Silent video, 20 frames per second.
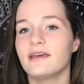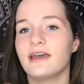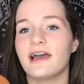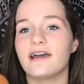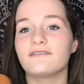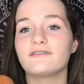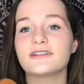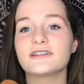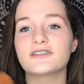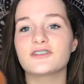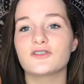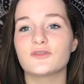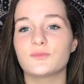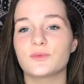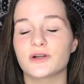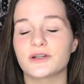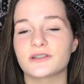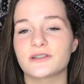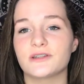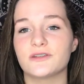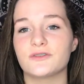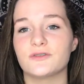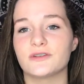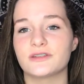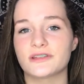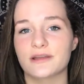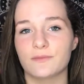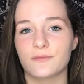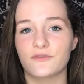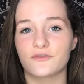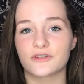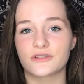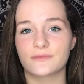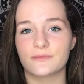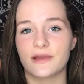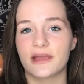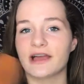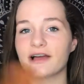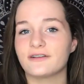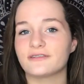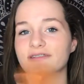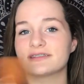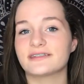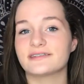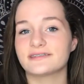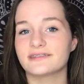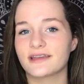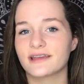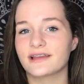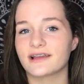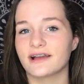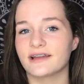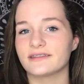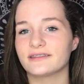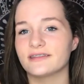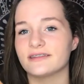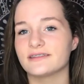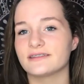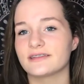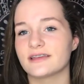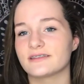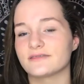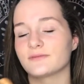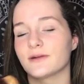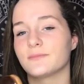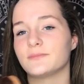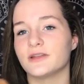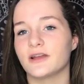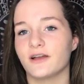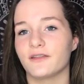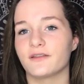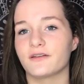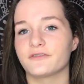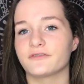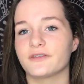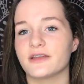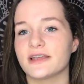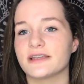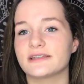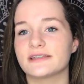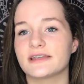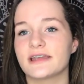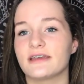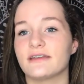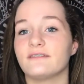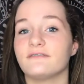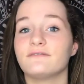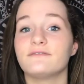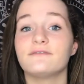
Every single person who has come over to my house since I got these has rubbed it on their face and